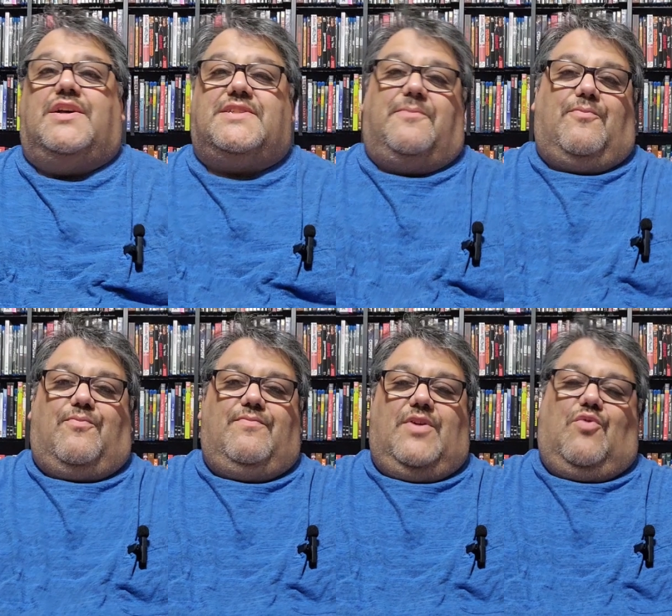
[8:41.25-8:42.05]

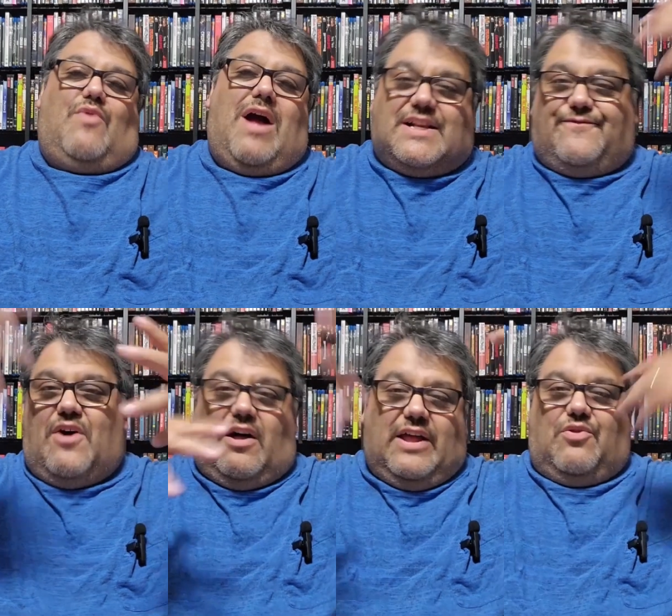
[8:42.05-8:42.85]
Some, rocks
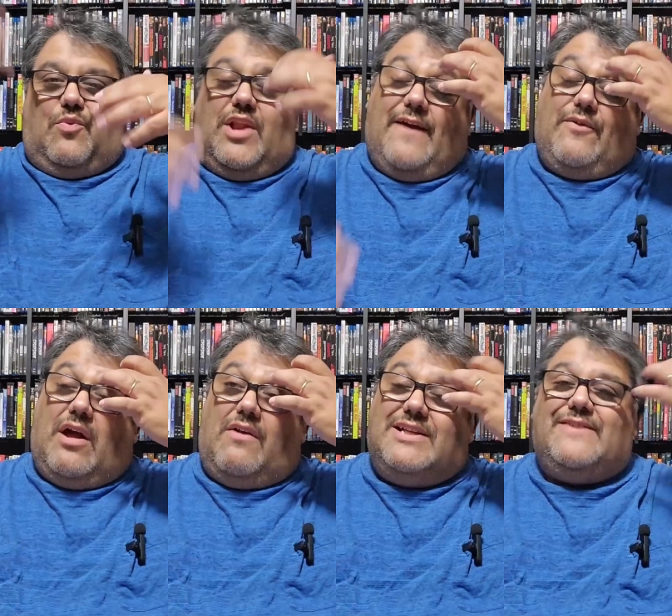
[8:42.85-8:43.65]
falling or
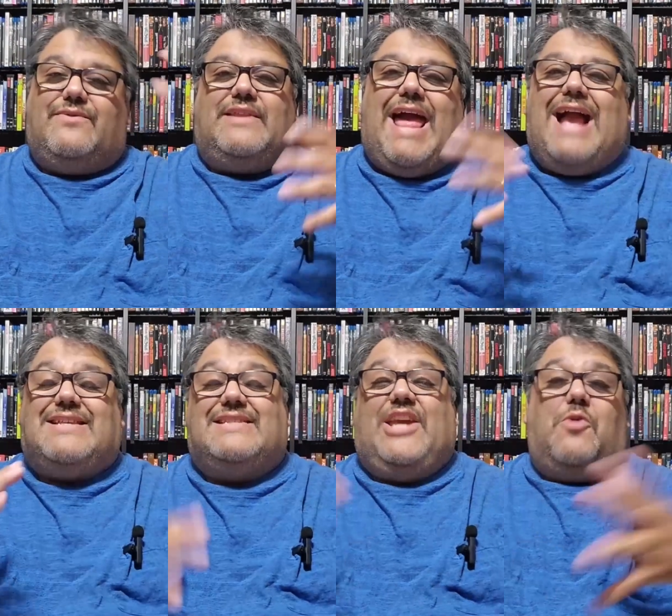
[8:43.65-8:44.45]
whatever. All these different
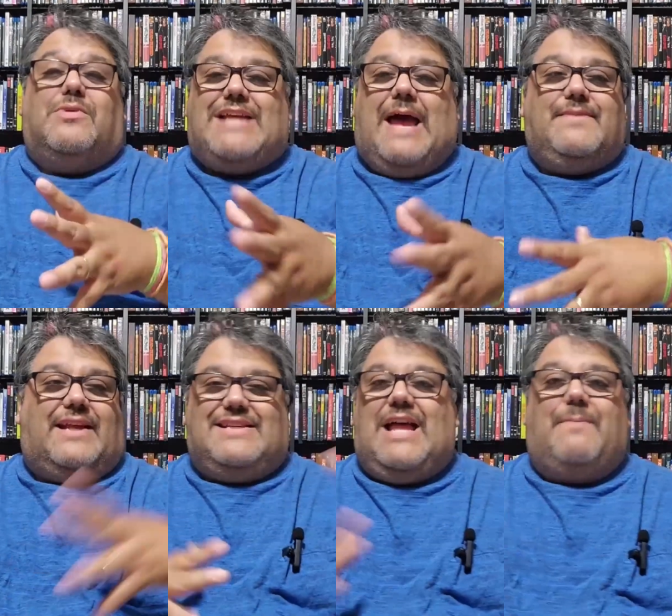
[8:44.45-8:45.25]
accidents he almost happens
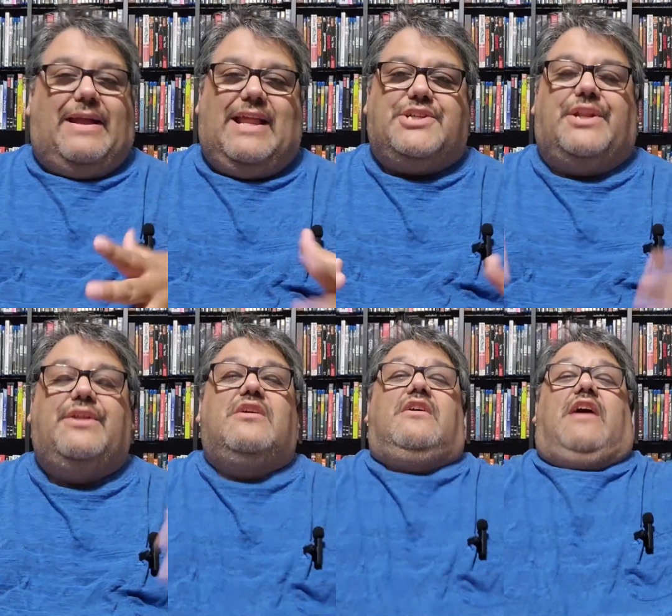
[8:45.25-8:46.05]
because he's not paying
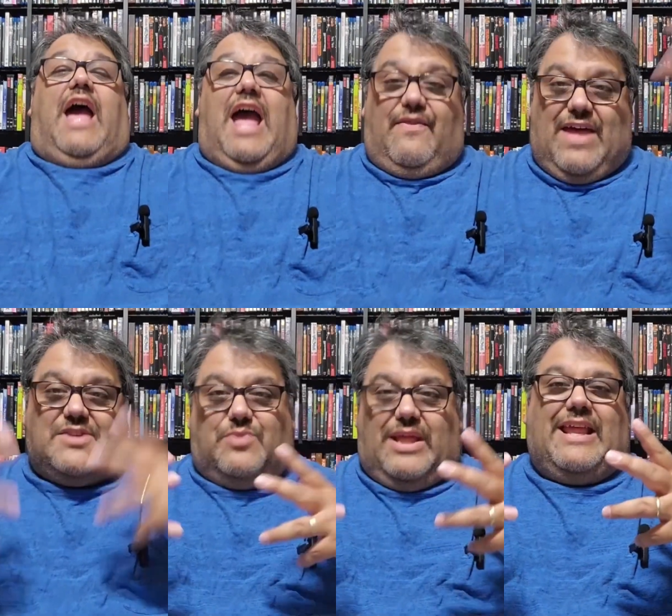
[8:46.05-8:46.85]
attention. And
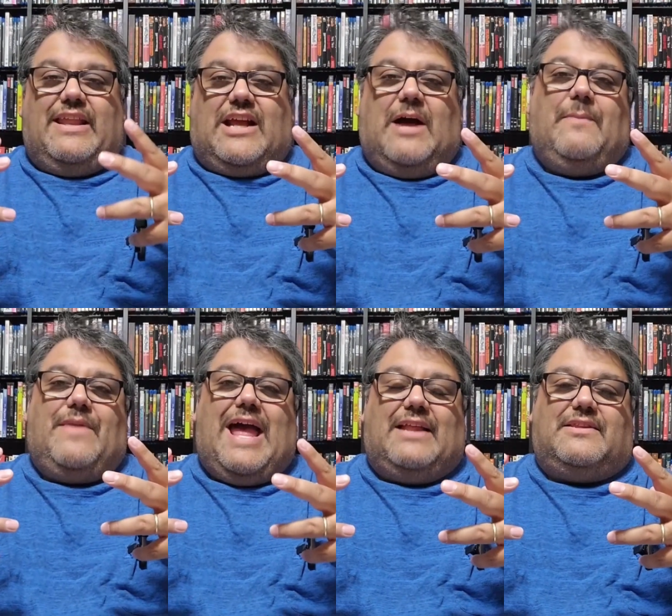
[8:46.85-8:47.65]
that's when they tend to
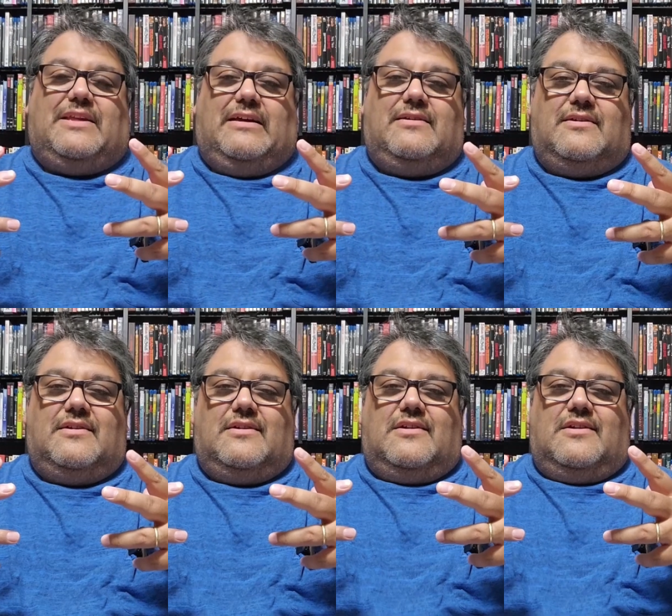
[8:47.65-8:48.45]
come at the,
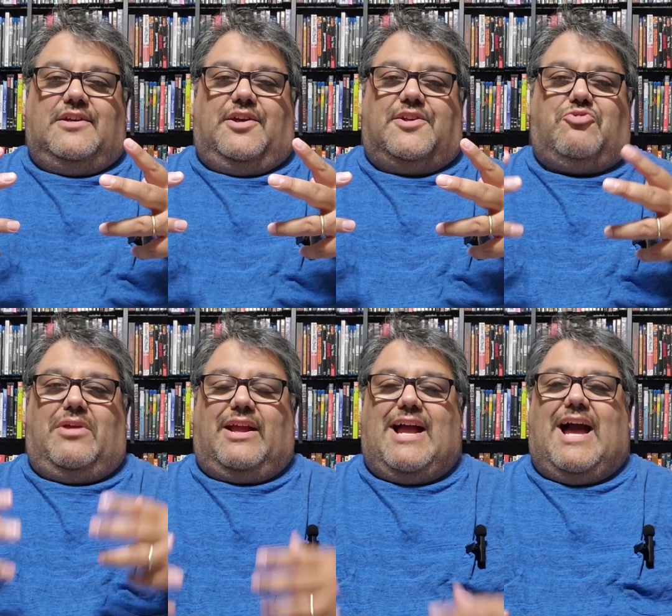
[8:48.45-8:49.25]

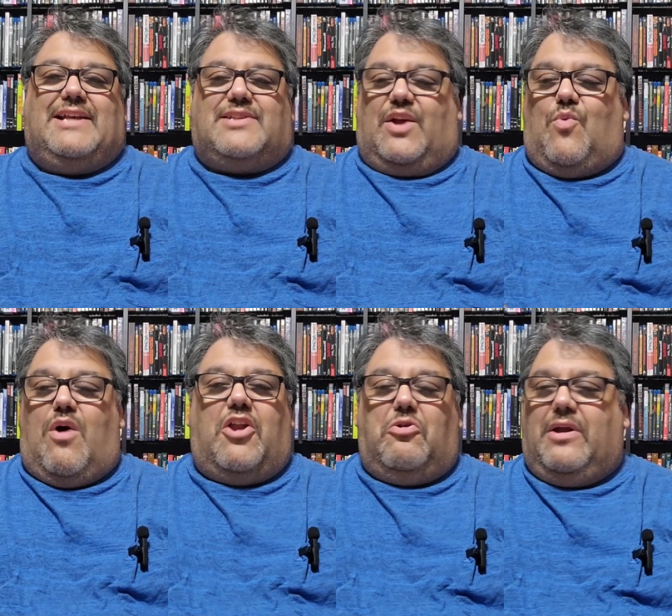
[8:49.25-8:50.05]
screen. A guy's like
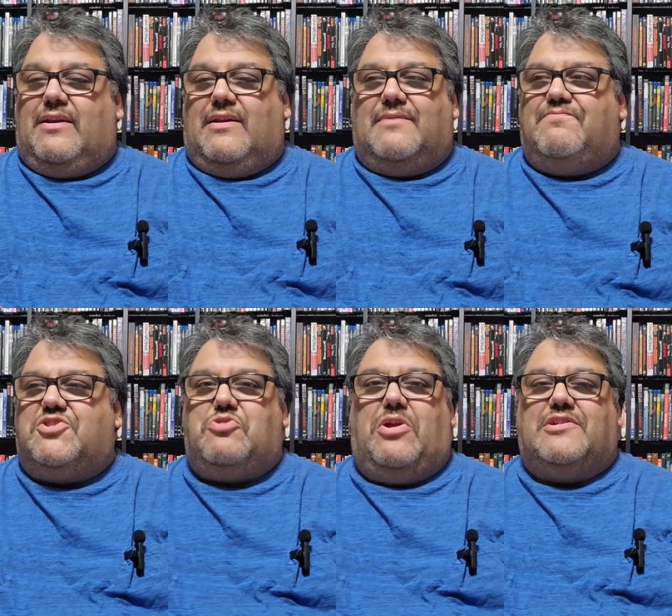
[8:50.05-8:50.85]
watering the
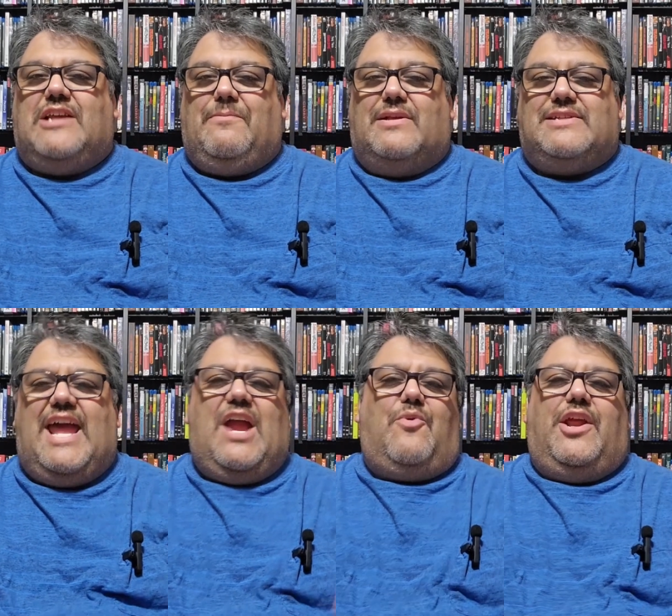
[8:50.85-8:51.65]
street or something.
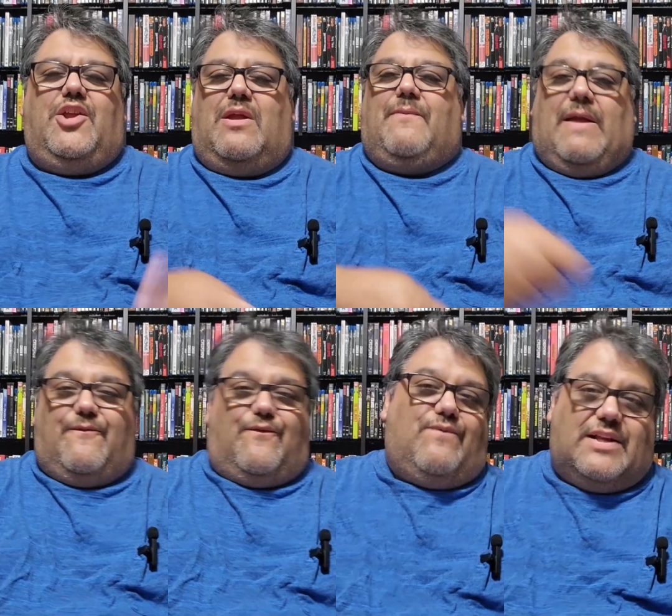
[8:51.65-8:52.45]
Says, hey, what are you doing?
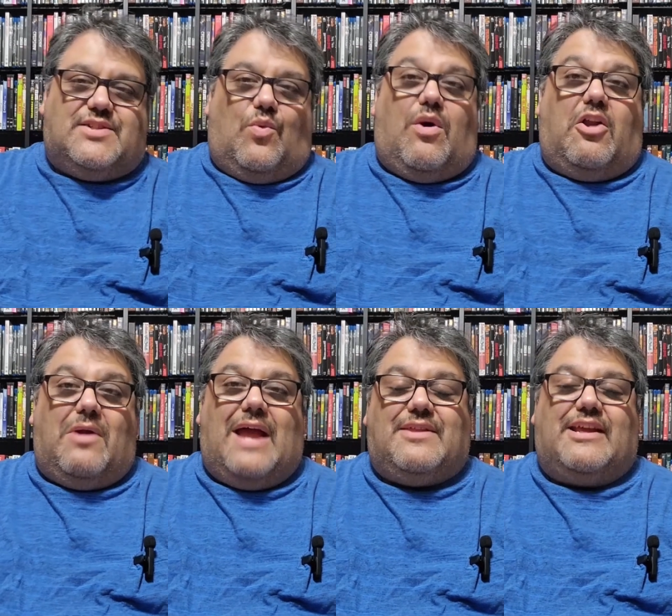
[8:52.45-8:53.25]
And flicks the
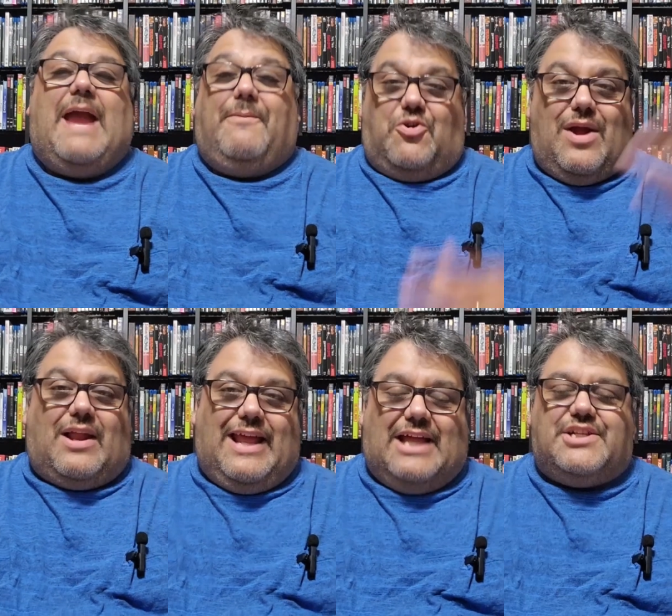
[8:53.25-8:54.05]
water at the camera
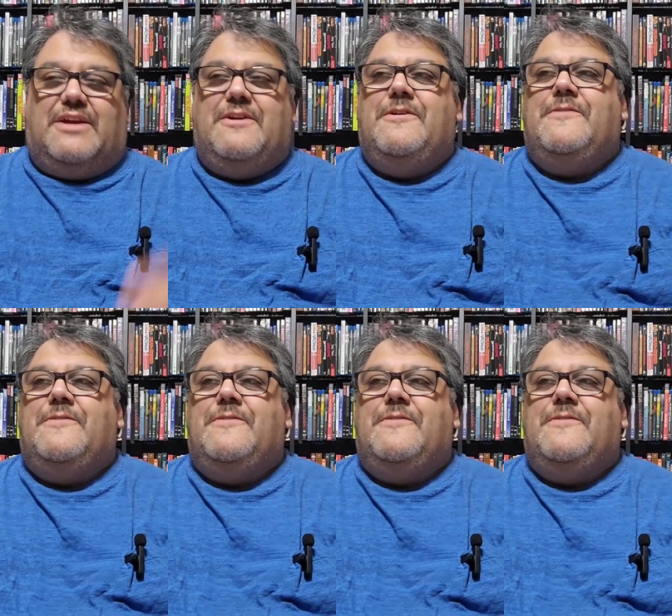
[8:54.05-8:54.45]
directly at you.